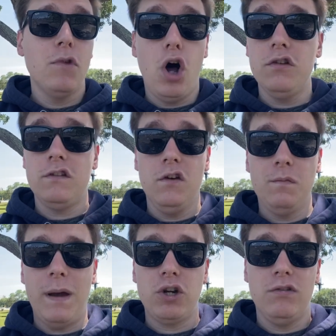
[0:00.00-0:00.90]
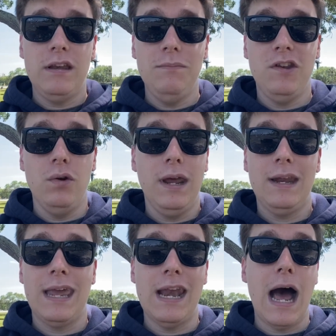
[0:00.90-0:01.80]
Also, special teams
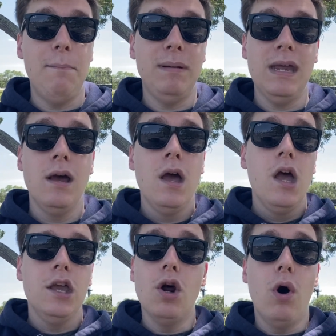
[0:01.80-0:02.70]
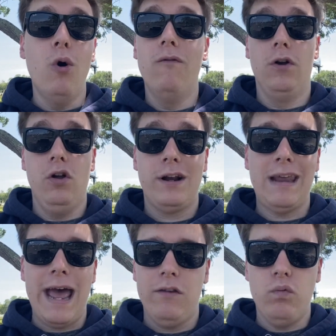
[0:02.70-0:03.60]
unit cannot be, you know, overlooked
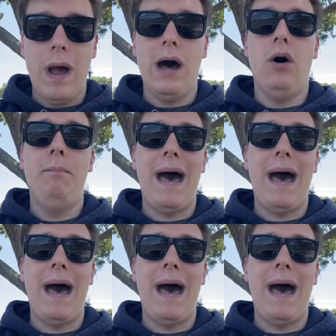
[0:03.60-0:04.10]
as well.